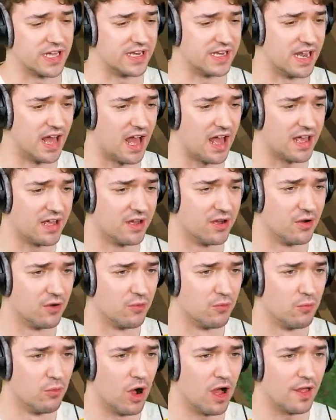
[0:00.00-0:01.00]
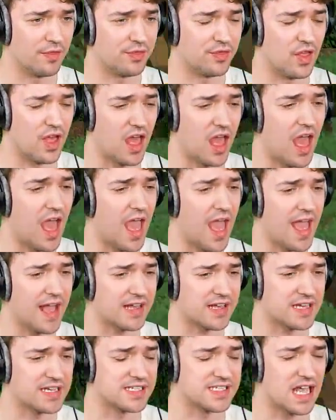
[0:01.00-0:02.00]
didn't I? What the
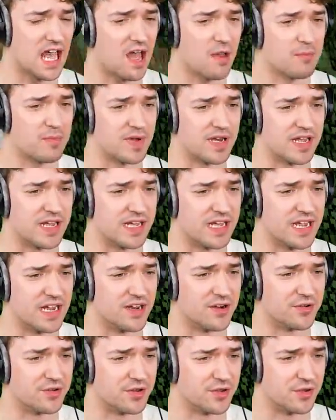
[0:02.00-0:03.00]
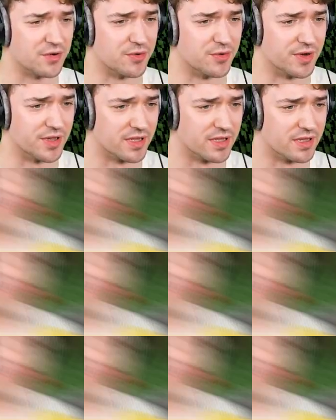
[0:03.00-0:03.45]
heck is happening here, dude?